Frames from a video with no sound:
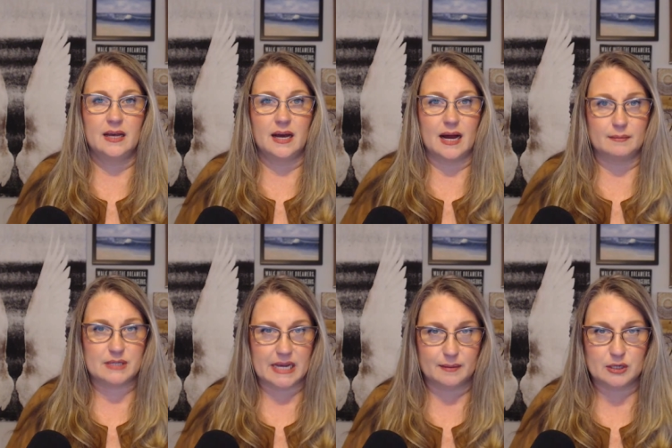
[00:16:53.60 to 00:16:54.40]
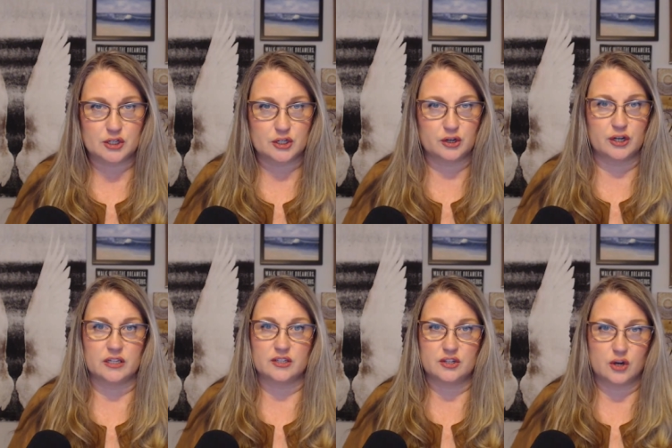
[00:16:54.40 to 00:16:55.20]
I'm damaged
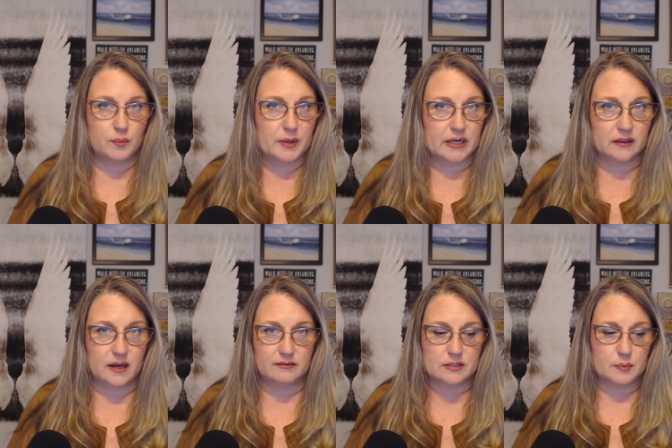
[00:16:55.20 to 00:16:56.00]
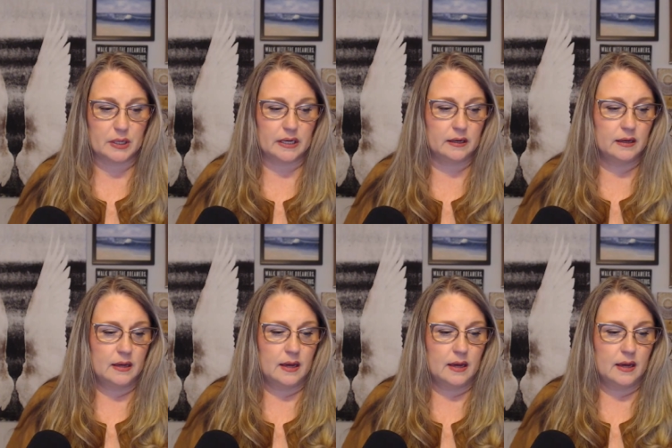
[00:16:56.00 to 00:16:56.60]
goods, nobody loves me,